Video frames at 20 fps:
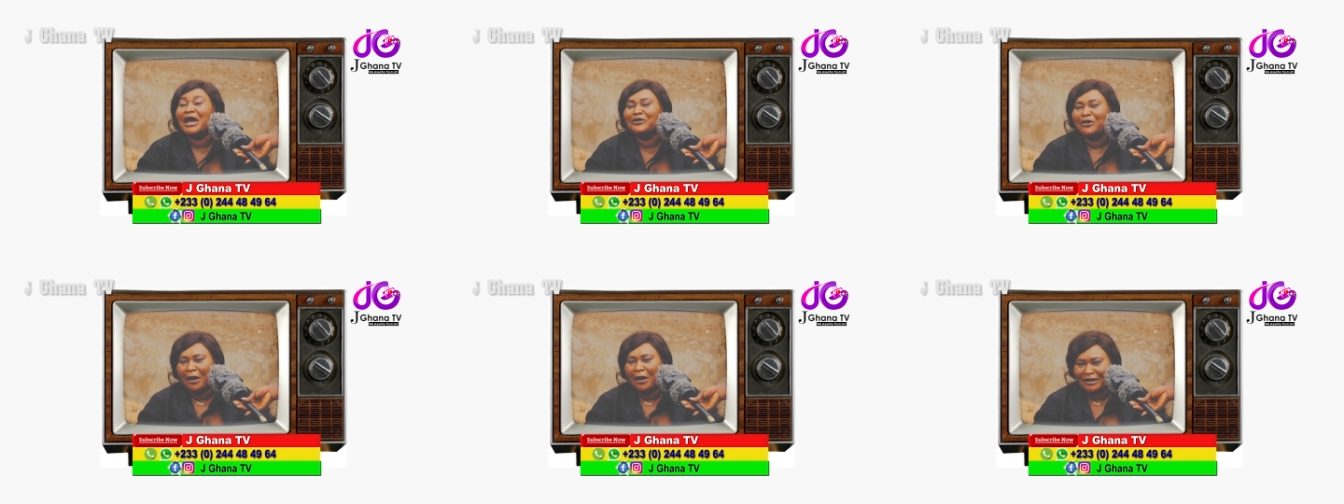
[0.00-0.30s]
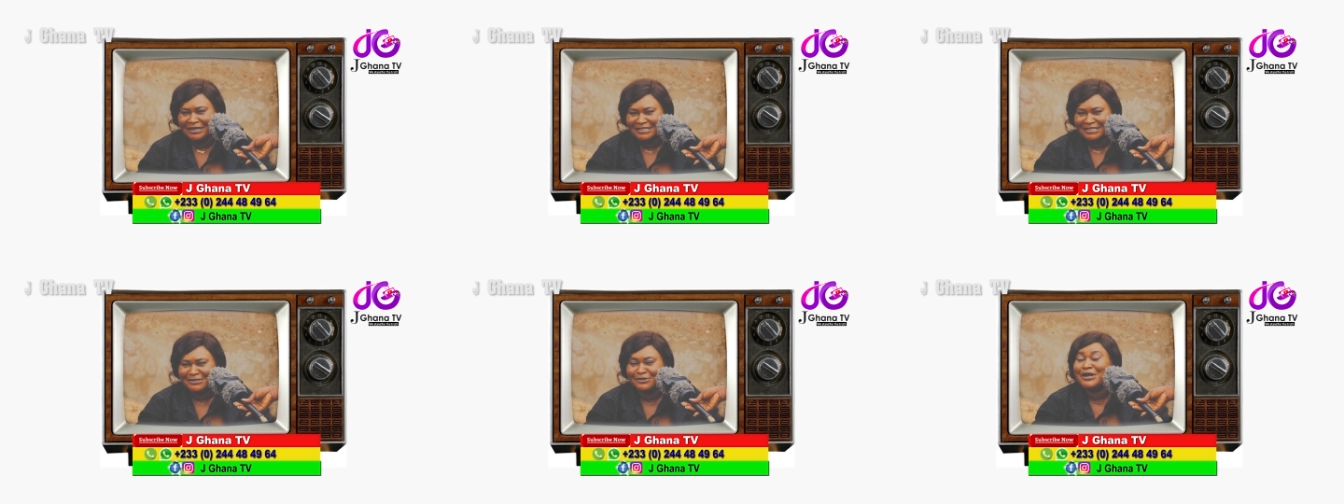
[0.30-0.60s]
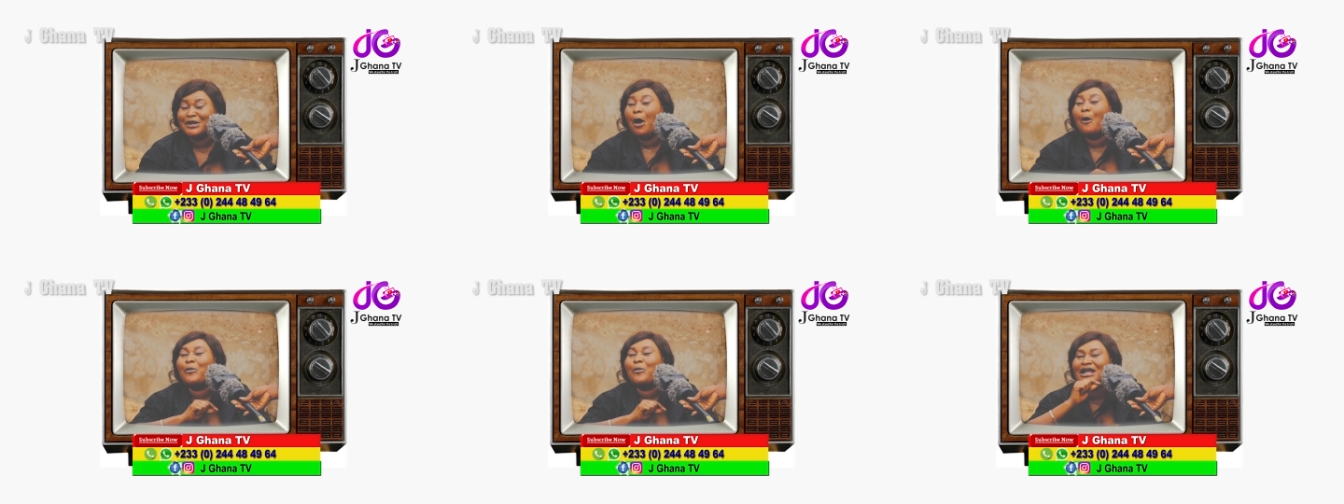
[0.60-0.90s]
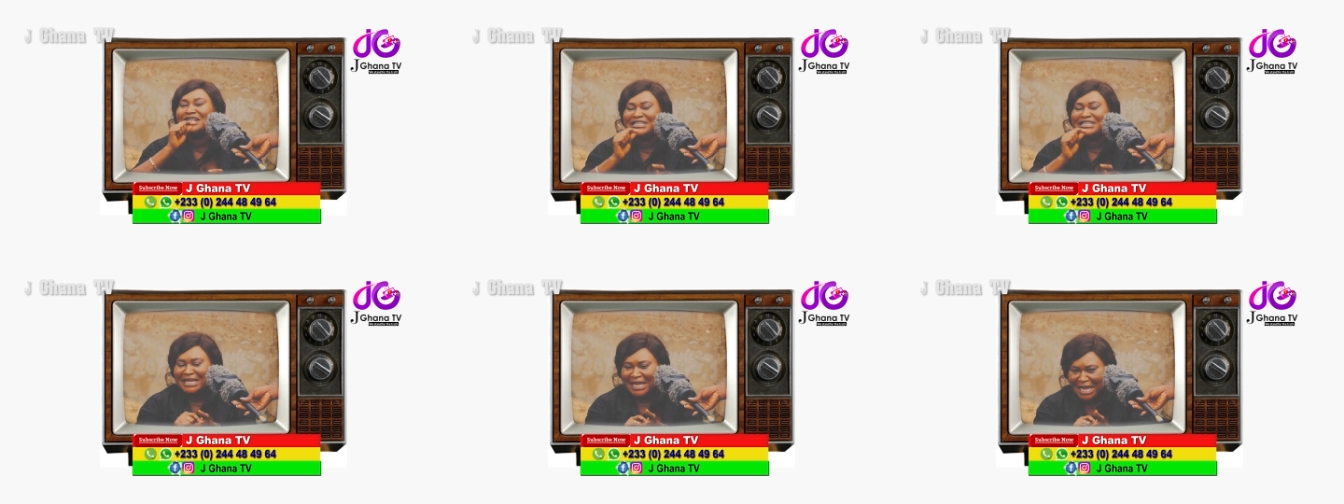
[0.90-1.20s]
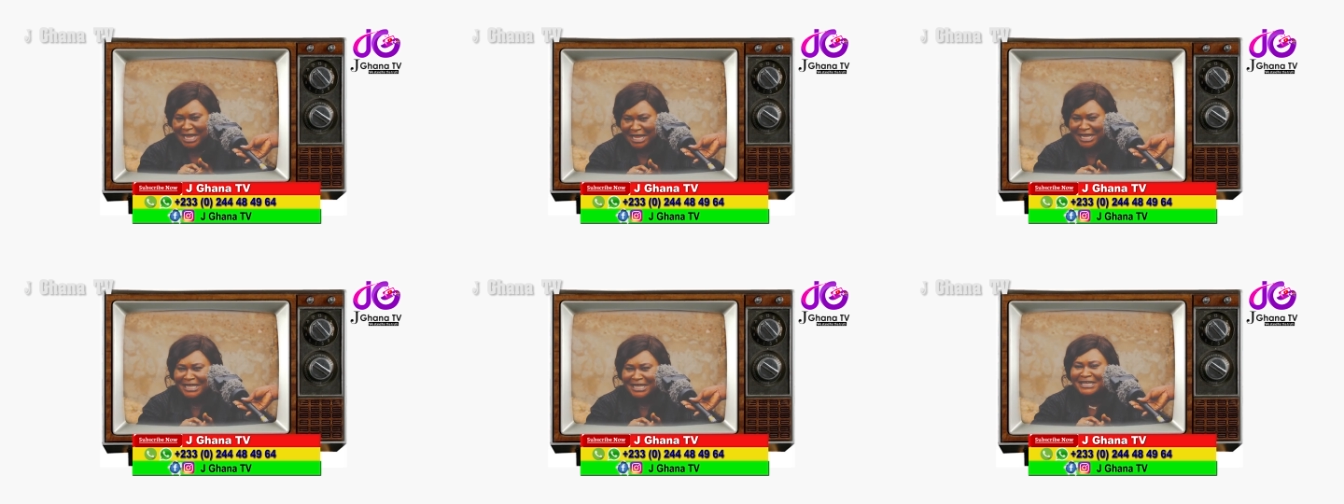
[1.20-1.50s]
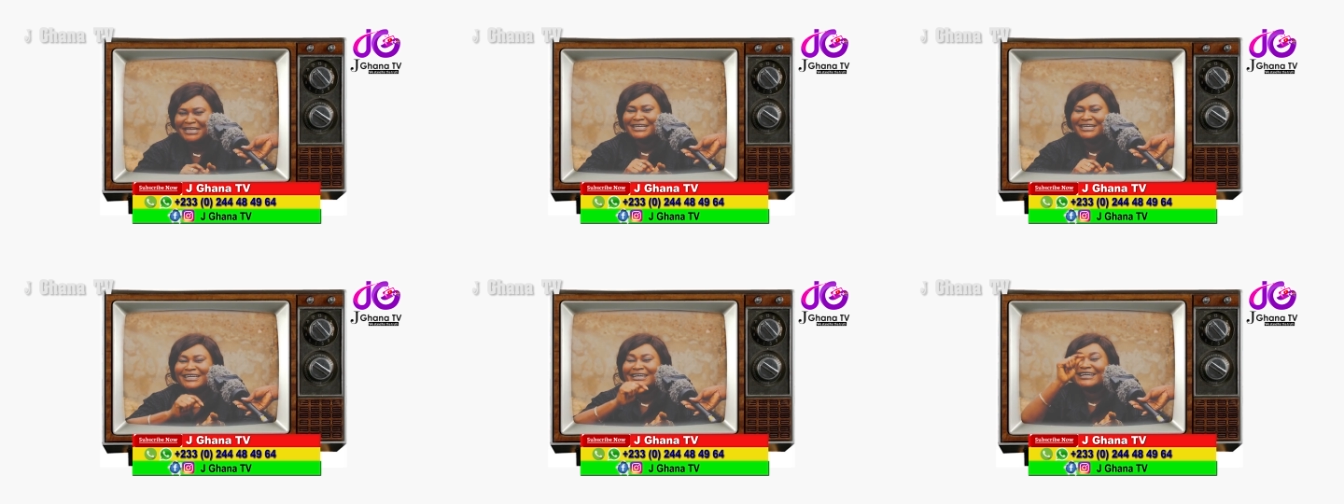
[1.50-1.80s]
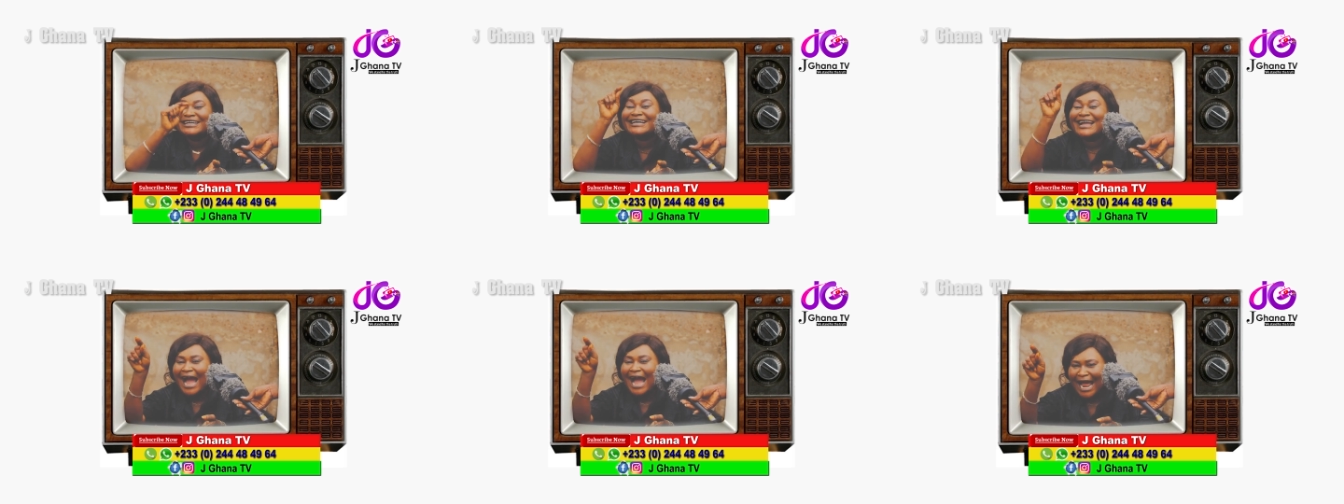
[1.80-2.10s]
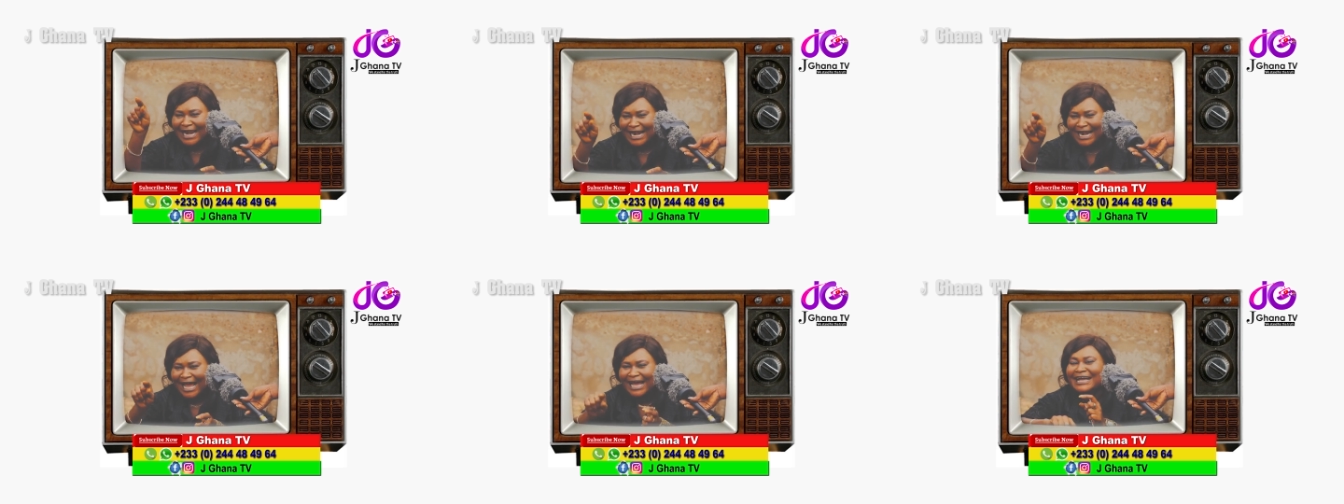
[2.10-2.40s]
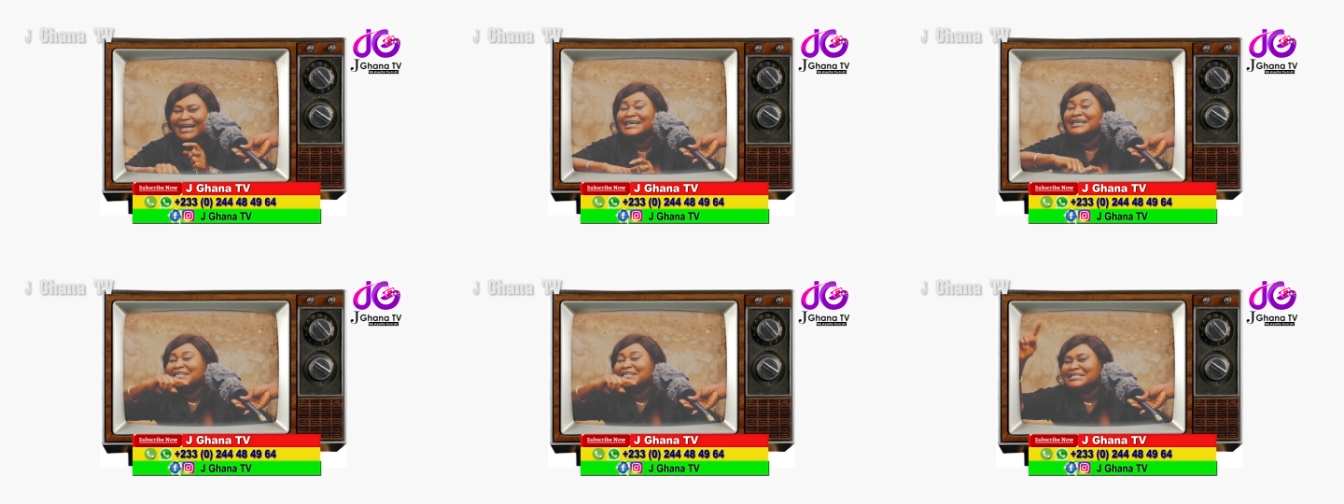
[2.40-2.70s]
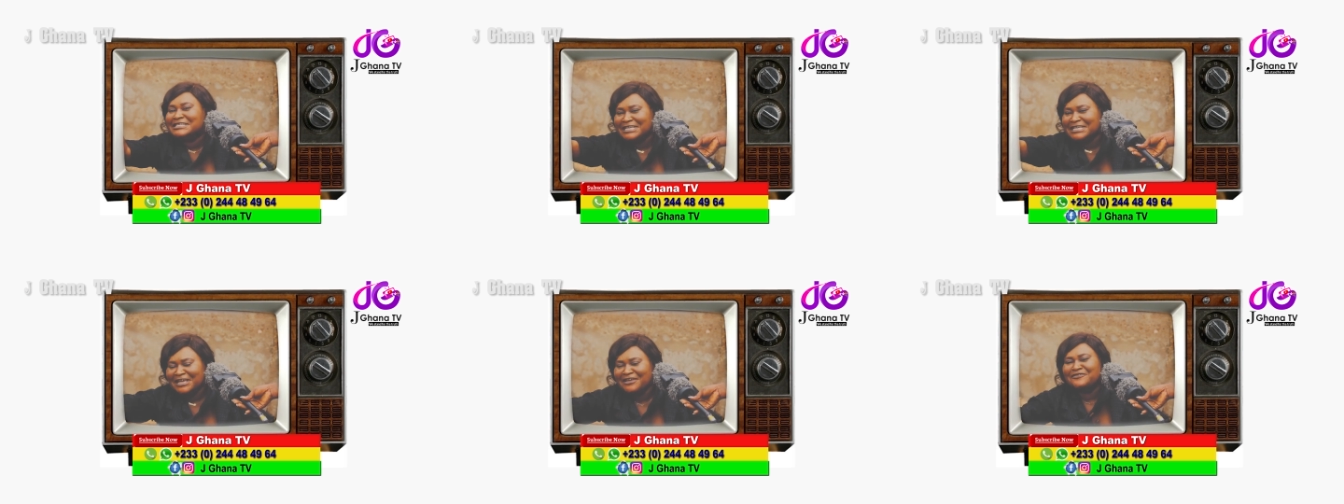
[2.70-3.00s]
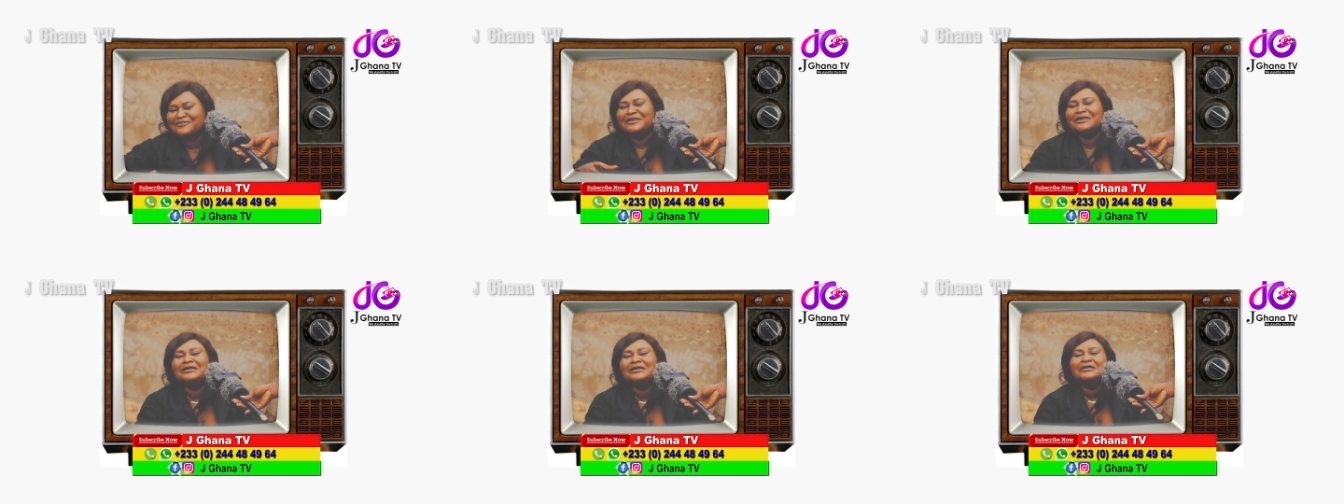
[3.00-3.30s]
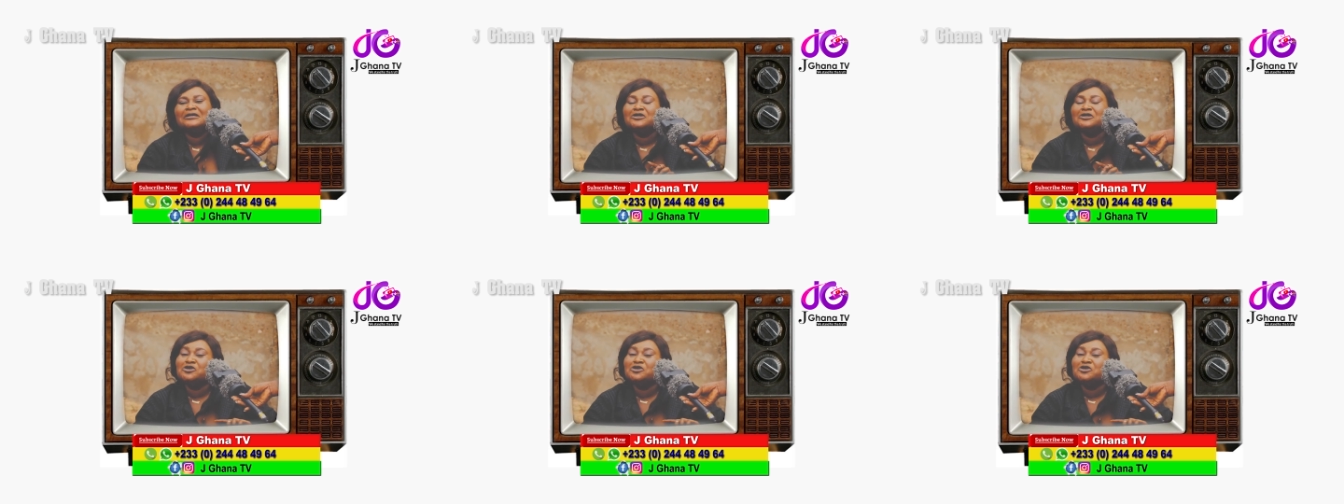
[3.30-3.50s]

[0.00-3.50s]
Lawrence, would open J Ghana TV,